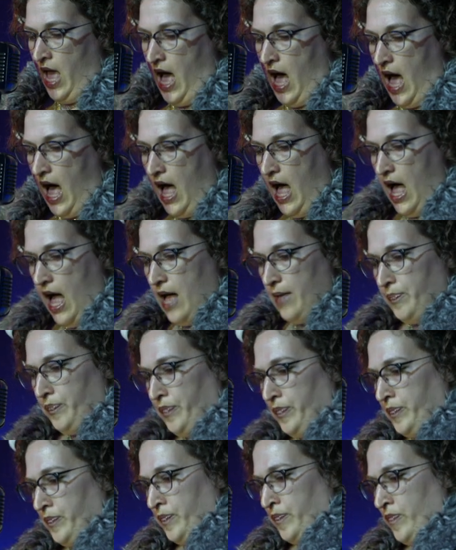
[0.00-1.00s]
Uh,
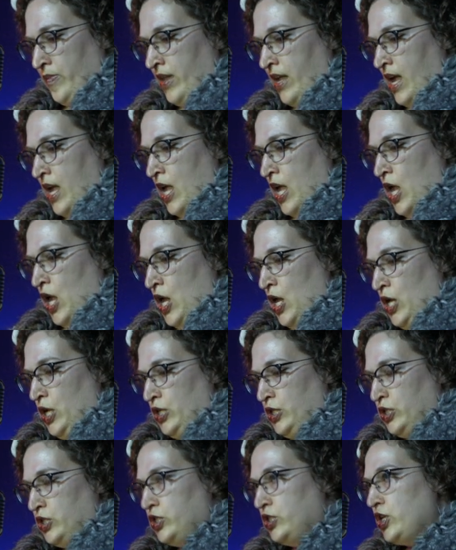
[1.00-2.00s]

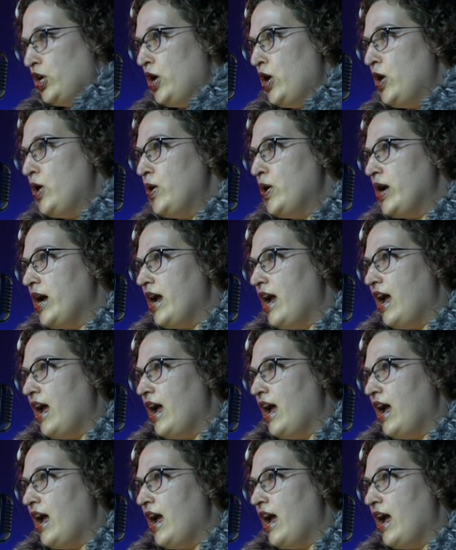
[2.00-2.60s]
so,